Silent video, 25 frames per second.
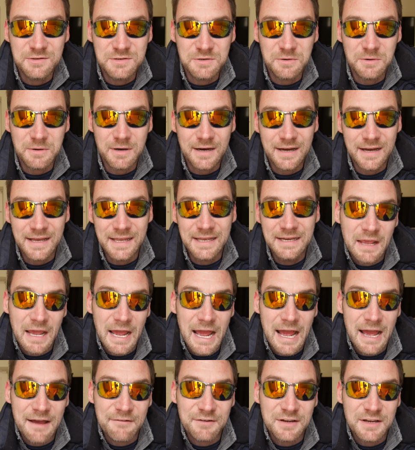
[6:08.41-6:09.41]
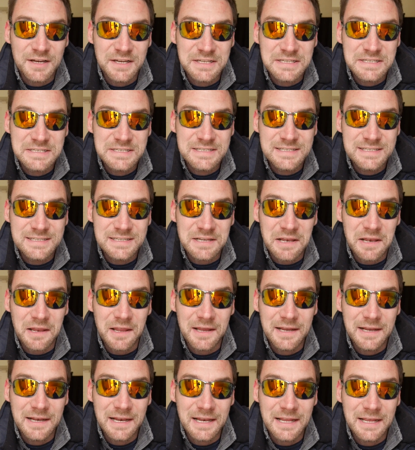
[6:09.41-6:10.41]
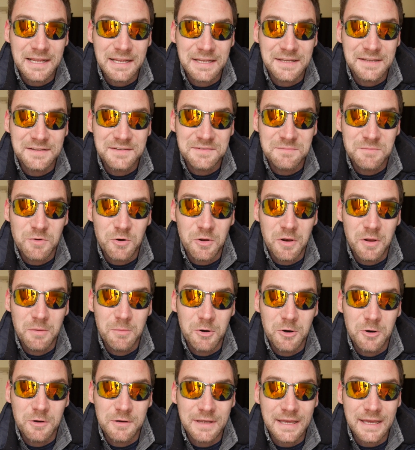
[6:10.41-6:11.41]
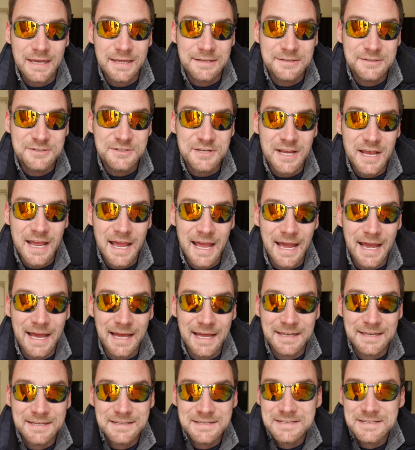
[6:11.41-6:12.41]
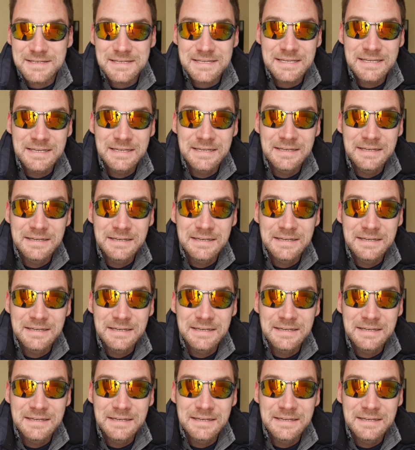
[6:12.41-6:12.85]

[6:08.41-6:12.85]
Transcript: do I have a slightly smaller mortgage and